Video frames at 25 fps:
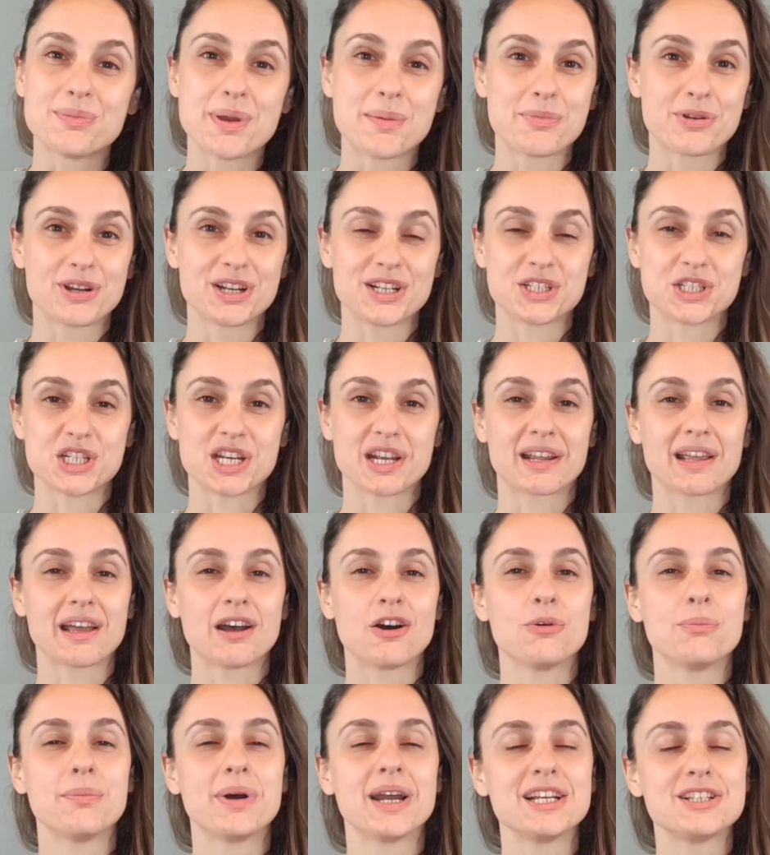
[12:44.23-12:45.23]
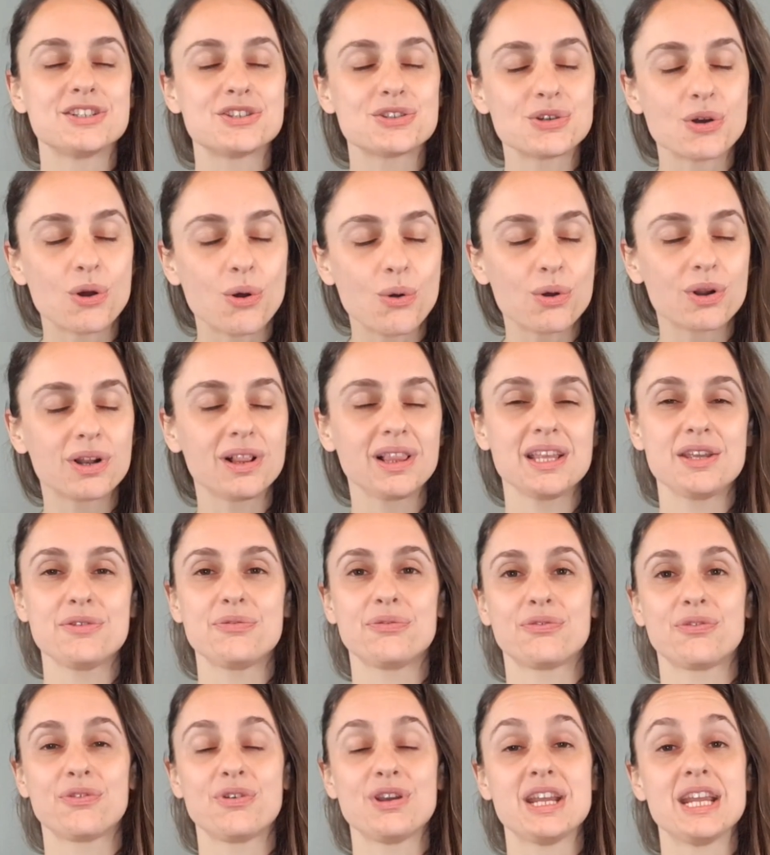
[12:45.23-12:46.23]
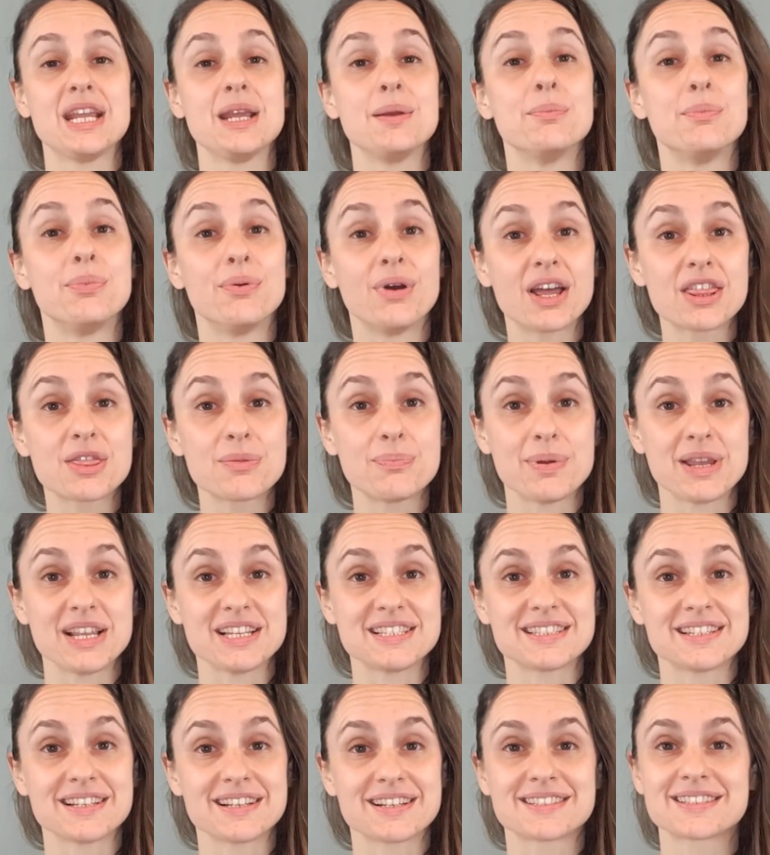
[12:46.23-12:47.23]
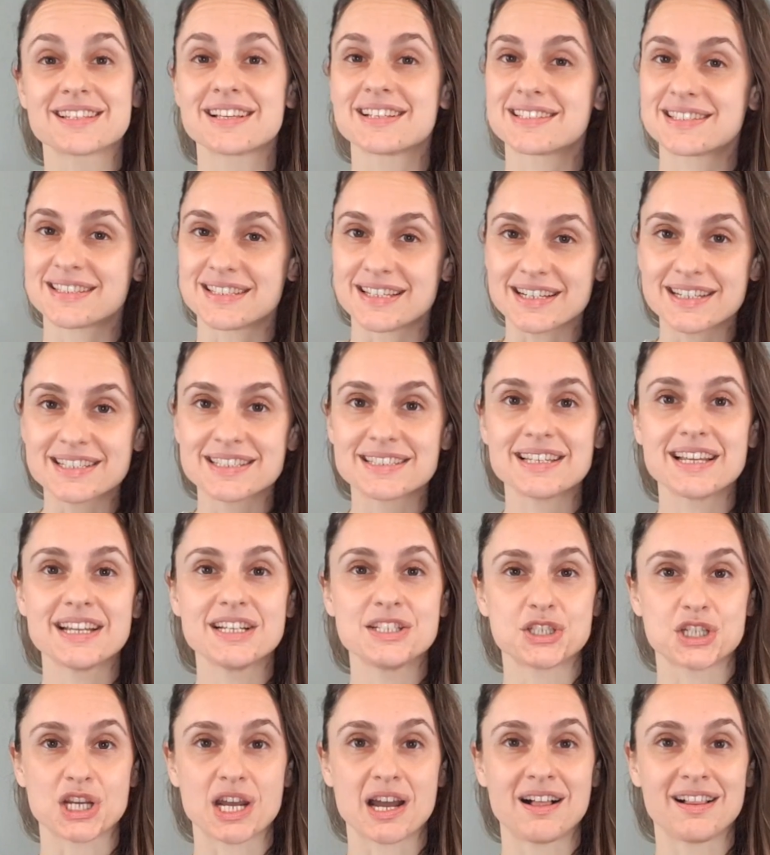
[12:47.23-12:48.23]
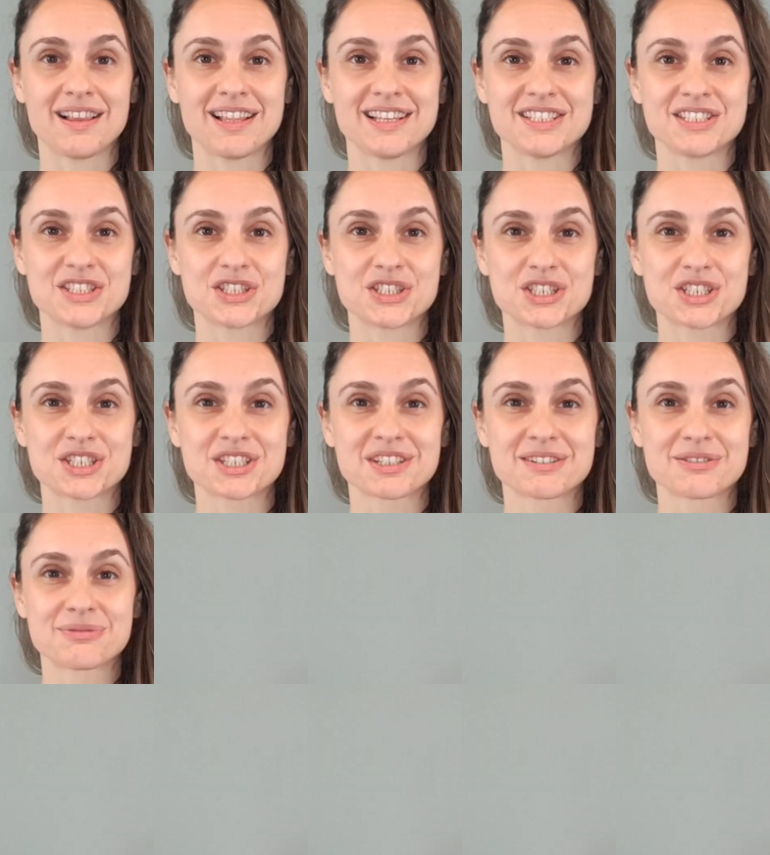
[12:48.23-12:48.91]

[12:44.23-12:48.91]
remember to check out my totally free Breath Basics 6-Day Challenge,